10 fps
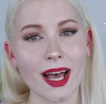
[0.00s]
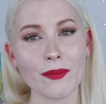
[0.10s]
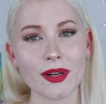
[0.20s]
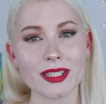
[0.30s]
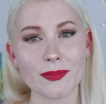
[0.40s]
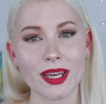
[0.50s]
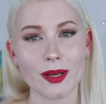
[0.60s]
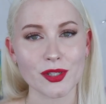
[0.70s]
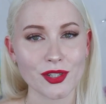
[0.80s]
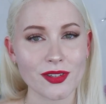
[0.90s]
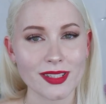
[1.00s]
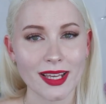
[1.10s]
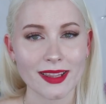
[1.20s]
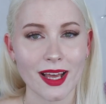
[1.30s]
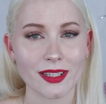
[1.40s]
I wanted to pick up shoes
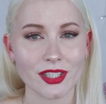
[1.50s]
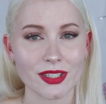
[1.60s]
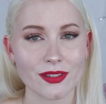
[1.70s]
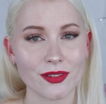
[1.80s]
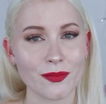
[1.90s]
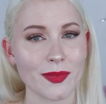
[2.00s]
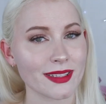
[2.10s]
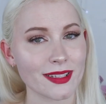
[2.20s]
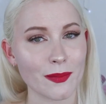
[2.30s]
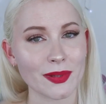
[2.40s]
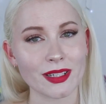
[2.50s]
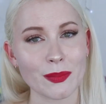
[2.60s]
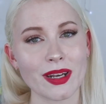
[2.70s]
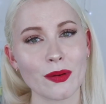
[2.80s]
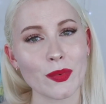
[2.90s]
like that just to mix it up a
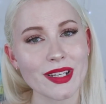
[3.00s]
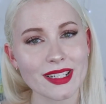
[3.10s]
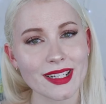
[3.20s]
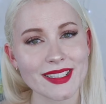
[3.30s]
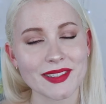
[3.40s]
little bit in winter,